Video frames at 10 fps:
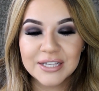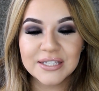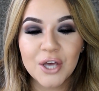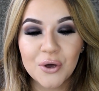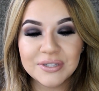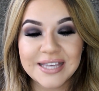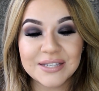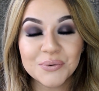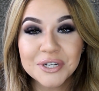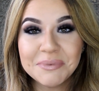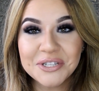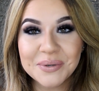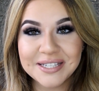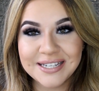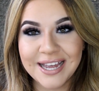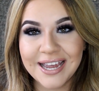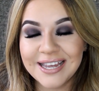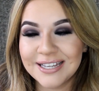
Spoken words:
So that's what we're going to be doing today.